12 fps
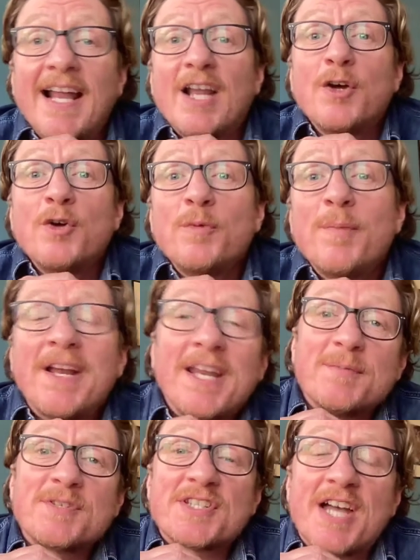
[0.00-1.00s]
Hello, my
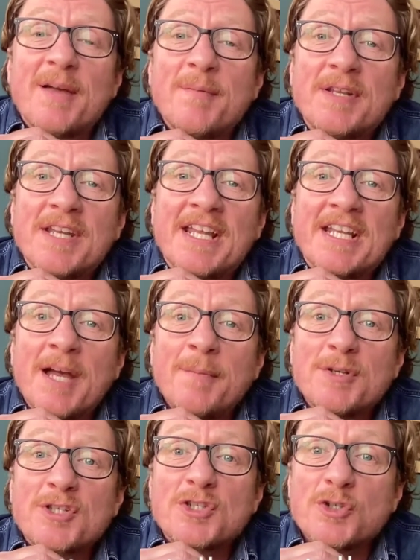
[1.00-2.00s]
name's Simon, and
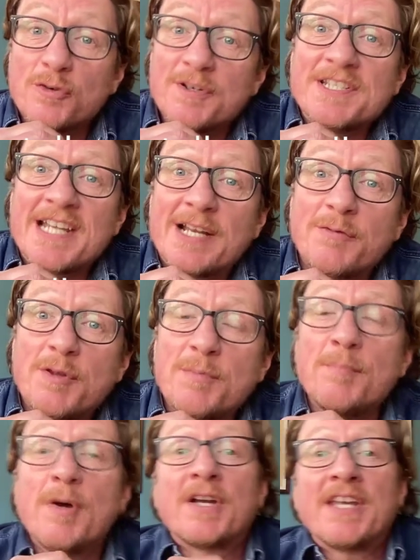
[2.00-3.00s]
I'm a storyteller
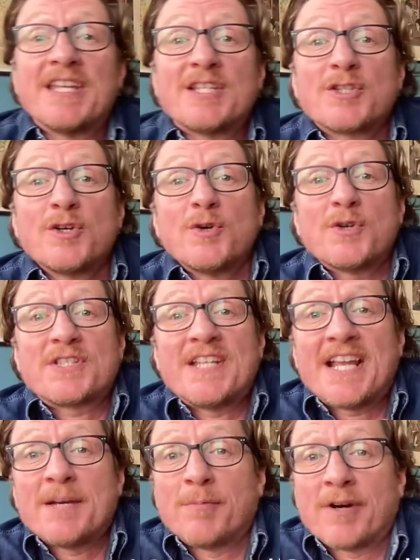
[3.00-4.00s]
with Merkit Tours
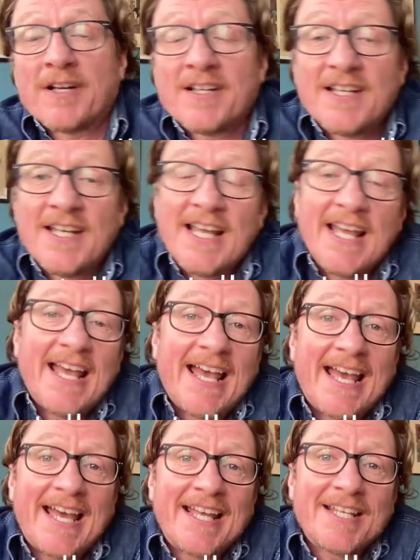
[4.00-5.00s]
in Edinburgh.
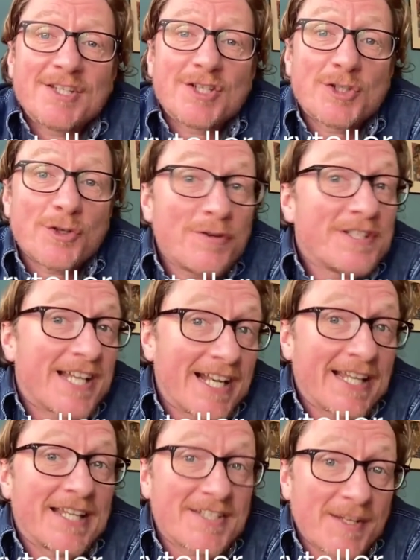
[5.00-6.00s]
And
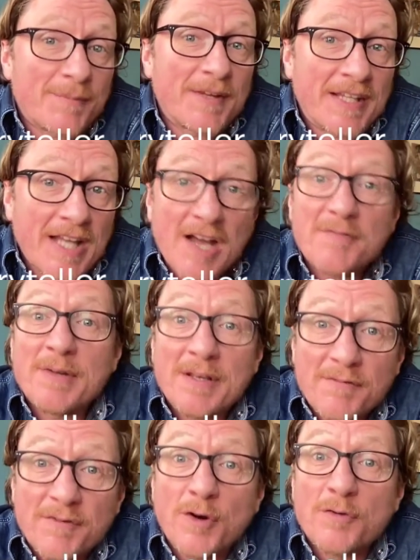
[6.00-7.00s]
storytelling is something that I've been
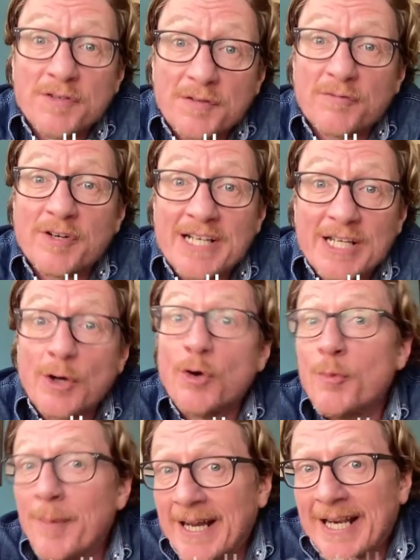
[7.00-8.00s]
involved in really
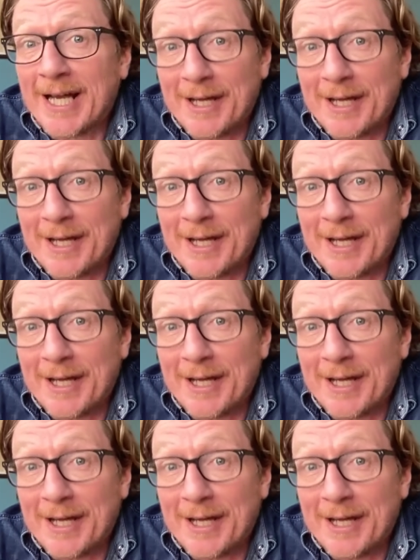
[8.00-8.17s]
all my